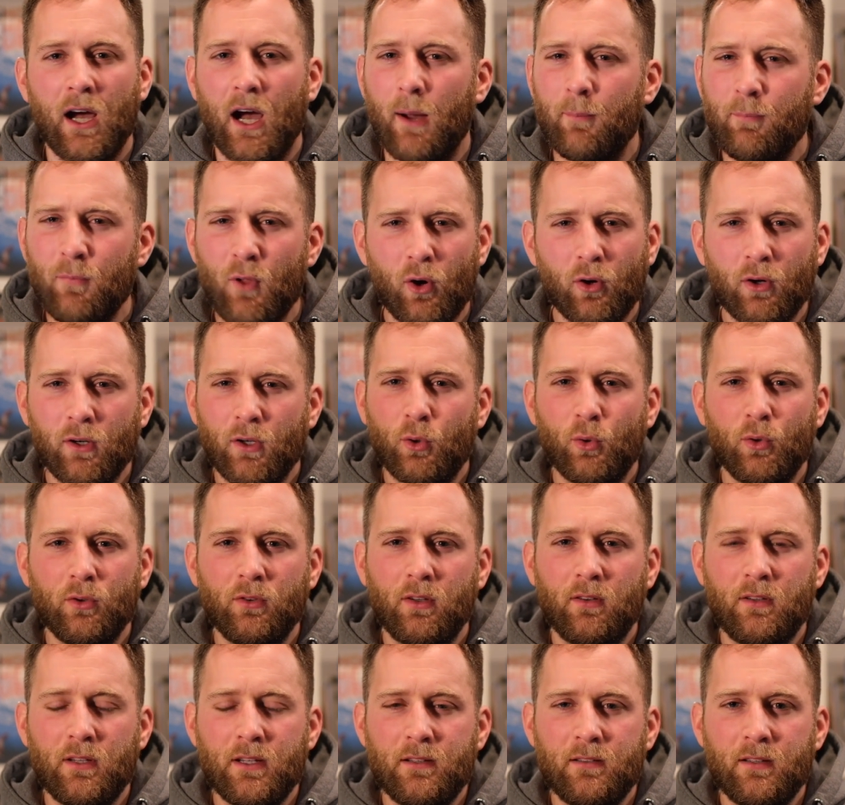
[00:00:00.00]
I'm not going to go
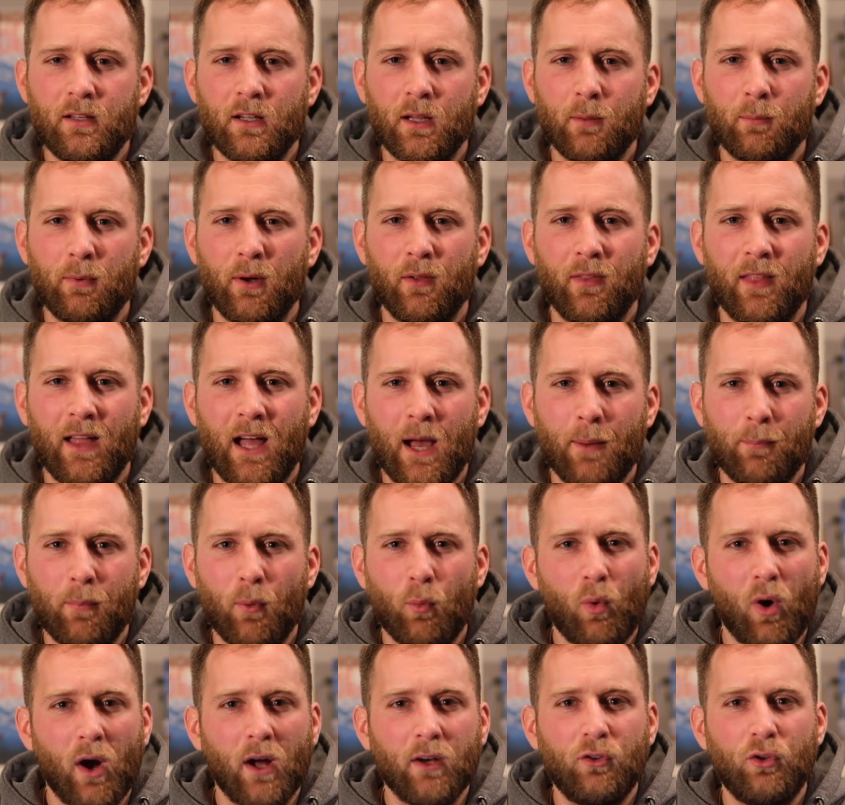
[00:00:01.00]
into detail about that,
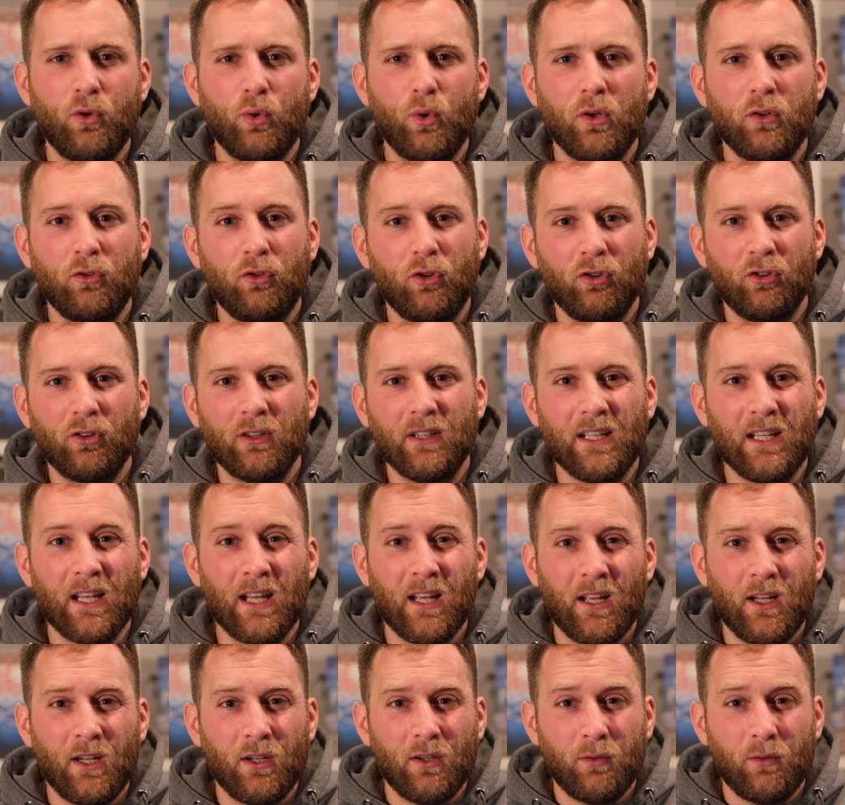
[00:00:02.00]
but what I do is usually